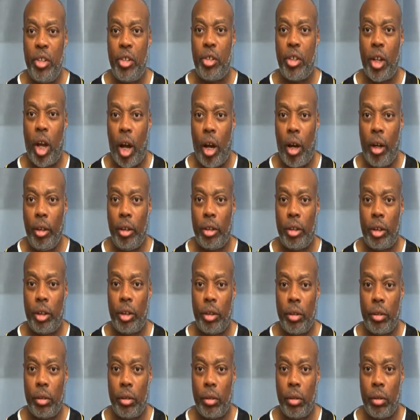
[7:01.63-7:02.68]

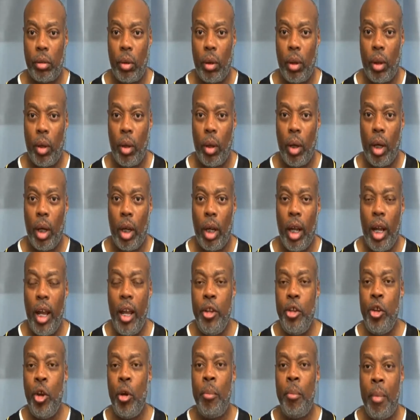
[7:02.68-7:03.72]
starts
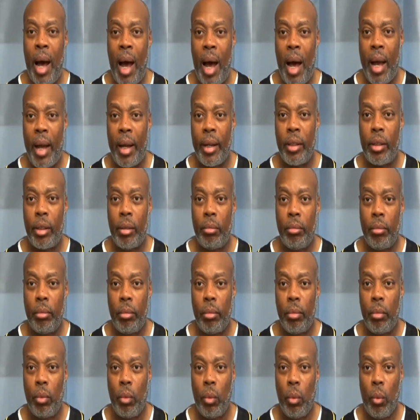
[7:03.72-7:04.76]
in your mind,
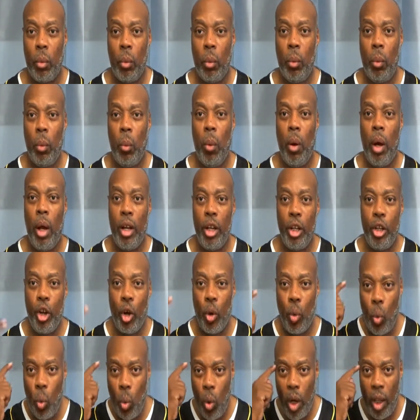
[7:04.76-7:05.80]

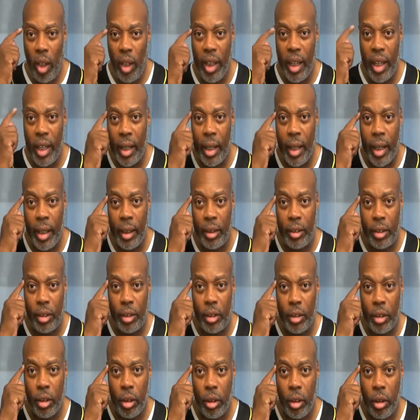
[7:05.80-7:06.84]
your
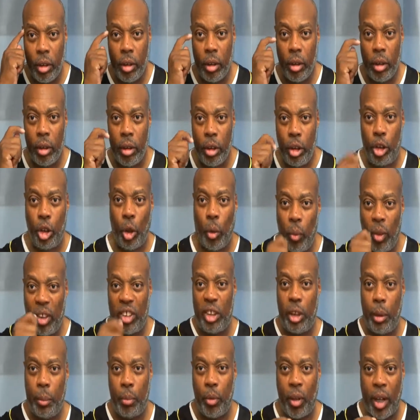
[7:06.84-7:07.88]
willingness to
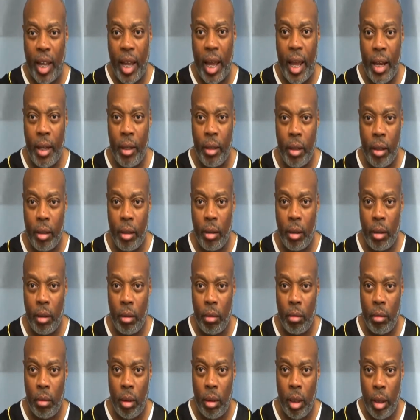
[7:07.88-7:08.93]
reciprocate
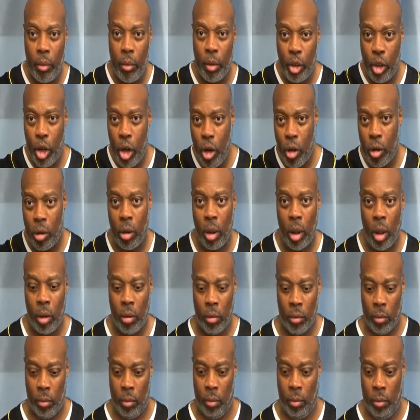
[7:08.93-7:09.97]
in return.
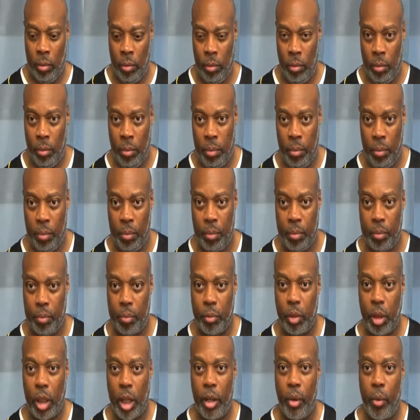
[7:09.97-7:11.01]

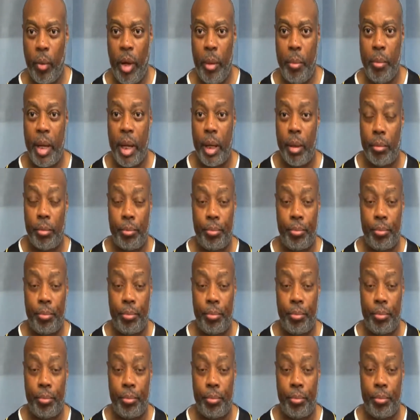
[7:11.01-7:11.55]
Are you with me?